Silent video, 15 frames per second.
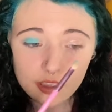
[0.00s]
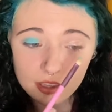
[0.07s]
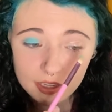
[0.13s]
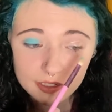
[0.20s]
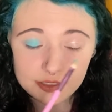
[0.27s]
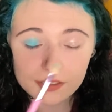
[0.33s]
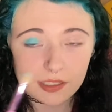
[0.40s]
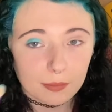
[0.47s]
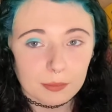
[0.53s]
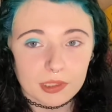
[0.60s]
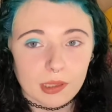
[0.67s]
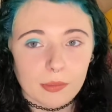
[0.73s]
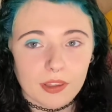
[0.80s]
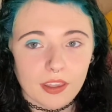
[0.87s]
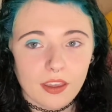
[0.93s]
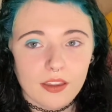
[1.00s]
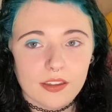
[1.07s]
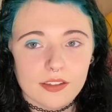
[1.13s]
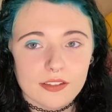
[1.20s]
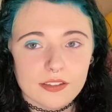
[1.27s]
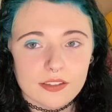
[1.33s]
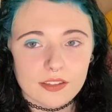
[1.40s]
it's simply
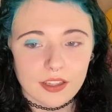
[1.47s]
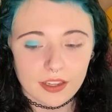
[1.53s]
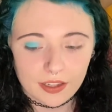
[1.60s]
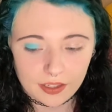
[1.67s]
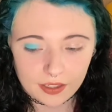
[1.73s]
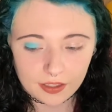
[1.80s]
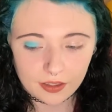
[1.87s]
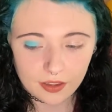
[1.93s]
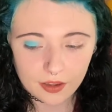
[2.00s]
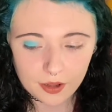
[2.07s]
because, like,